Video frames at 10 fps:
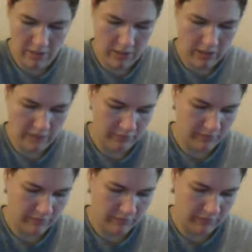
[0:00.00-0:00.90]
and the
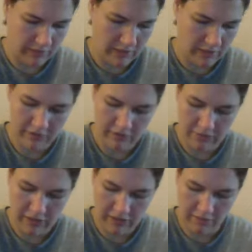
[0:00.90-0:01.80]
real one is going to
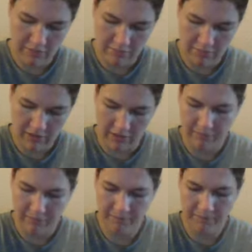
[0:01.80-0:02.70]
be on the
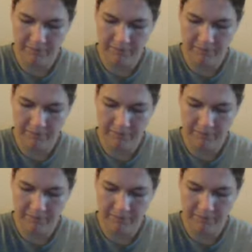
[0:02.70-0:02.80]
bottom.